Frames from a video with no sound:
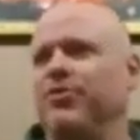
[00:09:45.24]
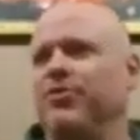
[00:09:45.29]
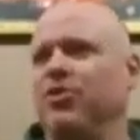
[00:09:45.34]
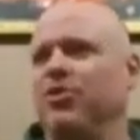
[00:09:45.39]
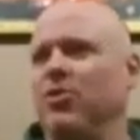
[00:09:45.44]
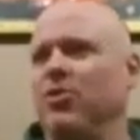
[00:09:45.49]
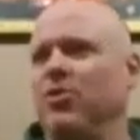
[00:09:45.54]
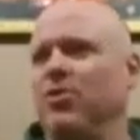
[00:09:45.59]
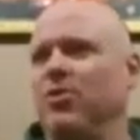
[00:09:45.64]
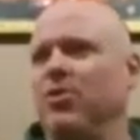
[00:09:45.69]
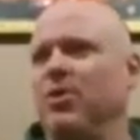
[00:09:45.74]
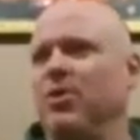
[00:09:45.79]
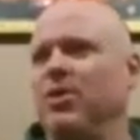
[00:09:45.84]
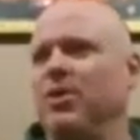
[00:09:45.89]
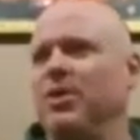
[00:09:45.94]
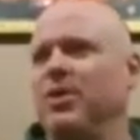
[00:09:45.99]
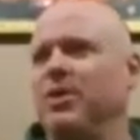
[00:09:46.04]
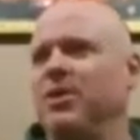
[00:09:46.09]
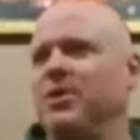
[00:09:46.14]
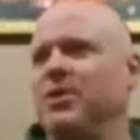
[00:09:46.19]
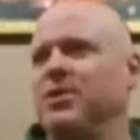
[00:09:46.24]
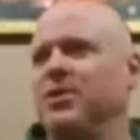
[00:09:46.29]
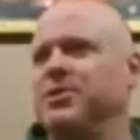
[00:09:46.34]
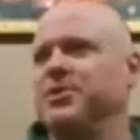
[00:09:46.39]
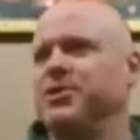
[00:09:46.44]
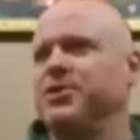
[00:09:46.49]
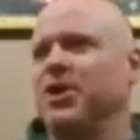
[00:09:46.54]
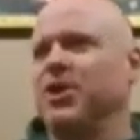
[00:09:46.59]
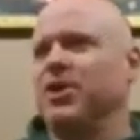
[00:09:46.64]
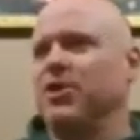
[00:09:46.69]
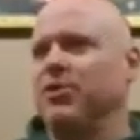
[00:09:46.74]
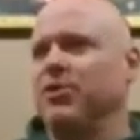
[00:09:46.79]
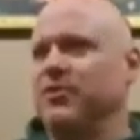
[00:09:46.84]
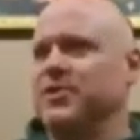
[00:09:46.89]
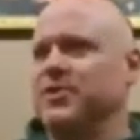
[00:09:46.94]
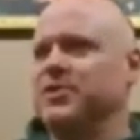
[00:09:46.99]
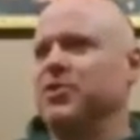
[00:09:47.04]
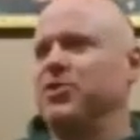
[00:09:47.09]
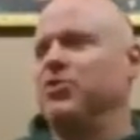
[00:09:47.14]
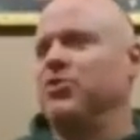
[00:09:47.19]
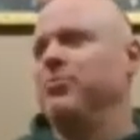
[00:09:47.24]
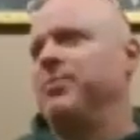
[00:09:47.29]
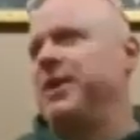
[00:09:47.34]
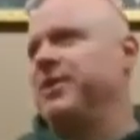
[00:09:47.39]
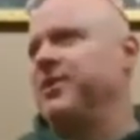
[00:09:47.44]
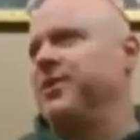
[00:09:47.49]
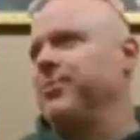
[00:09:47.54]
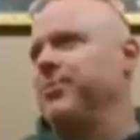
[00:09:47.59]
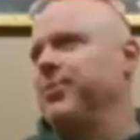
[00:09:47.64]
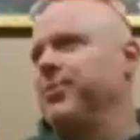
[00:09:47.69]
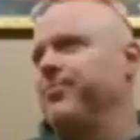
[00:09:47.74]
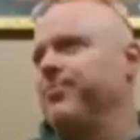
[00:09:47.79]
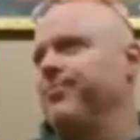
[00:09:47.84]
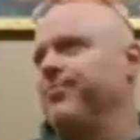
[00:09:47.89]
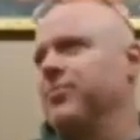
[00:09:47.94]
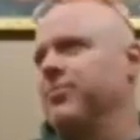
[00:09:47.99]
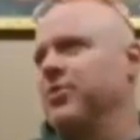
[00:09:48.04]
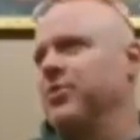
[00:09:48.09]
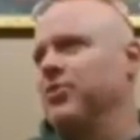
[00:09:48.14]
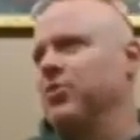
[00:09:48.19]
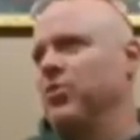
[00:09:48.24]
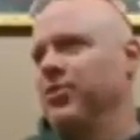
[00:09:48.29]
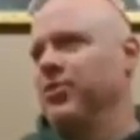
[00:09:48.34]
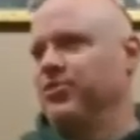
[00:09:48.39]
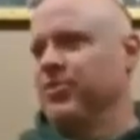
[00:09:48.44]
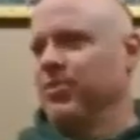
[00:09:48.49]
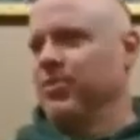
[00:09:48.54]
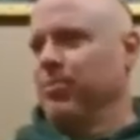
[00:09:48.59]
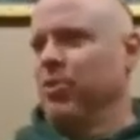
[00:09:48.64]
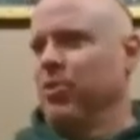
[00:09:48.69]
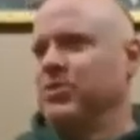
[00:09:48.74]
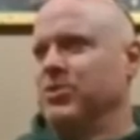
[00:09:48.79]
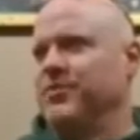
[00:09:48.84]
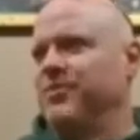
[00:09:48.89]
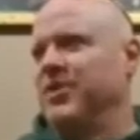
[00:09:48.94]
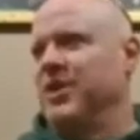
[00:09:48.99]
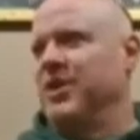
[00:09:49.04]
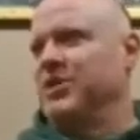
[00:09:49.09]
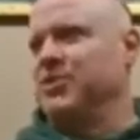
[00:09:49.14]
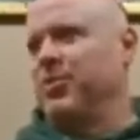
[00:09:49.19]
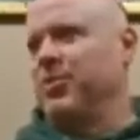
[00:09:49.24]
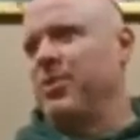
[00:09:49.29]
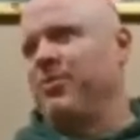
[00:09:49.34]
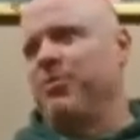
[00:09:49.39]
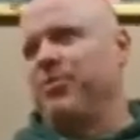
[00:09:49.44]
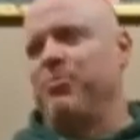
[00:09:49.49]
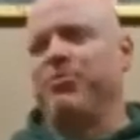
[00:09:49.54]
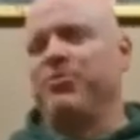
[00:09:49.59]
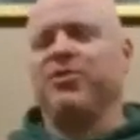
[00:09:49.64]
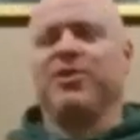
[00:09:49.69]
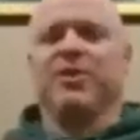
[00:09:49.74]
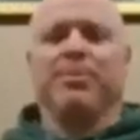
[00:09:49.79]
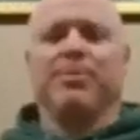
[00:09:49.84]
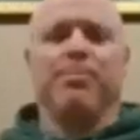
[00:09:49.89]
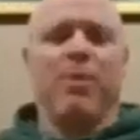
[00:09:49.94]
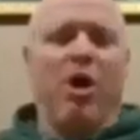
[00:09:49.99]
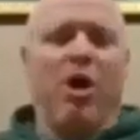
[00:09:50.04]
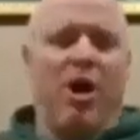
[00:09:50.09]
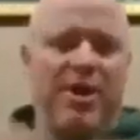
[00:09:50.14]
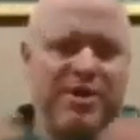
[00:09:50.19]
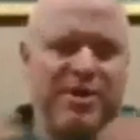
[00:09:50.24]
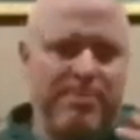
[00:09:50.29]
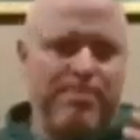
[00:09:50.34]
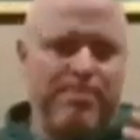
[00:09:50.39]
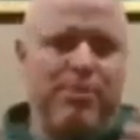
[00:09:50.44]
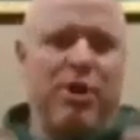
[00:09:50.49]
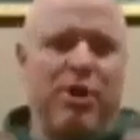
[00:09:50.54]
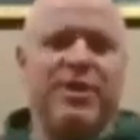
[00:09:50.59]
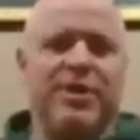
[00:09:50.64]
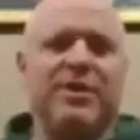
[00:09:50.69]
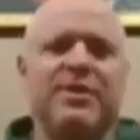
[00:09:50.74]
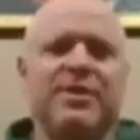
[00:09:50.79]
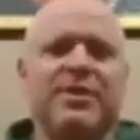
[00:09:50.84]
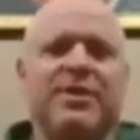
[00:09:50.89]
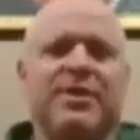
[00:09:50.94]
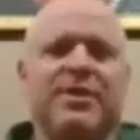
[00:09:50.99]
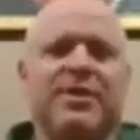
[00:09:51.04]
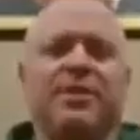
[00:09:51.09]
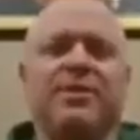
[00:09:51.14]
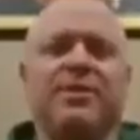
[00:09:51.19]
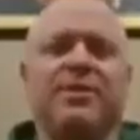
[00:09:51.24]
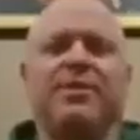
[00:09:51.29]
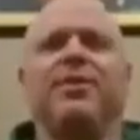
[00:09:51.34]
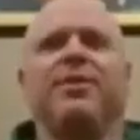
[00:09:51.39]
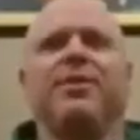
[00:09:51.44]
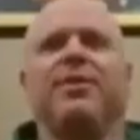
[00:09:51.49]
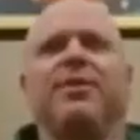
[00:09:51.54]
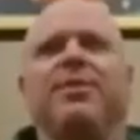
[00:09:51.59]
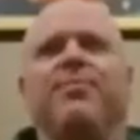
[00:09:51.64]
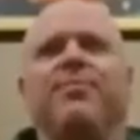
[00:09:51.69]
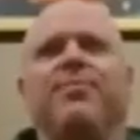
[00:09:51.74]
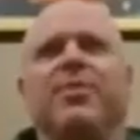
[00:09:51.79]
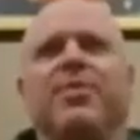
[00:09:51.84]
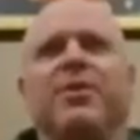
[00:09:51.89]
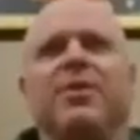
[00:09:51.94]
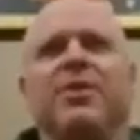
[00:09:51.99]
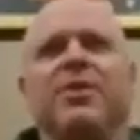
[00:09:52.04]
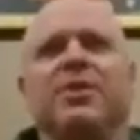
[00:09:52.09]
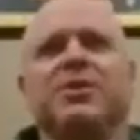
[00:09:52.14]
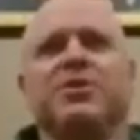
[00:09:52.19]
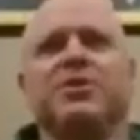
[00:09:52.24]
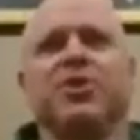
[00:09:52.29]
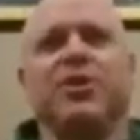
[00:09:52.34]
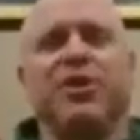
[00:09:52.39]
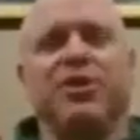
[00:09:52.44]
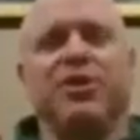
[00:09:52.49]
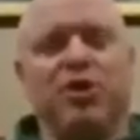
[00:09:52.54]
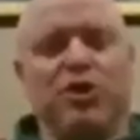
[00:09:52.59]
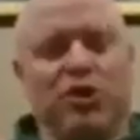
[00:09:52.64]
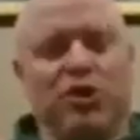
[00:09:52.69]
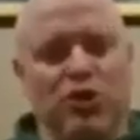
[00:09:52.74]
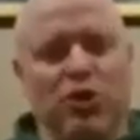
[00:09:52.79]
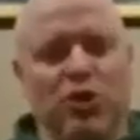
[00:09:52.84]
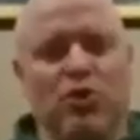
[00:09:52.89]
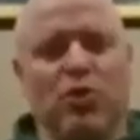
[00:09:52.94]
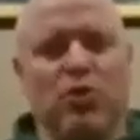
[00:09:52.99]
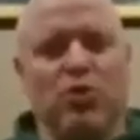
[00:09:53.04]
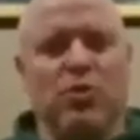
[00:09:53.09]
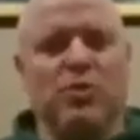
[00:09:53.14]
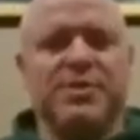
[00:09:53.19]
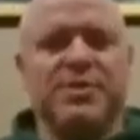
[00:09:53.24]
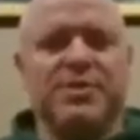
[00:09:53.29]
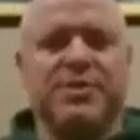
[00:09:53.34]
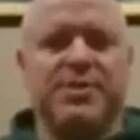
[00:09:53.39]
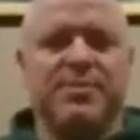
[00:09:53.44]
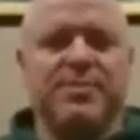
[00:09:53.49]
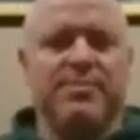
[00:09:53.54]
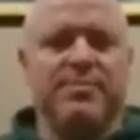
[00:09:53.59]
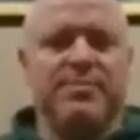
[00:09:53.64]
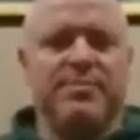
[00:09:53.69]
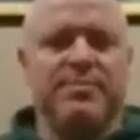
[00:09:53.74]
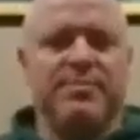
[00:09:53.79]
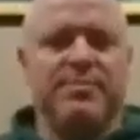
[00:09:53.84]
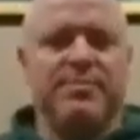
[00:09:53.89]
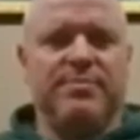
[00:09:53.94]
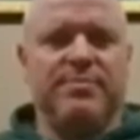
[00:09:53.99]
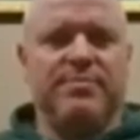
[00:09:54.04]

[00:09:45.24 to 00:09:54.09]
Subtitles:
according to your psychophysical makeup, according to the modes of nature. We have a particular mind and body. So then you use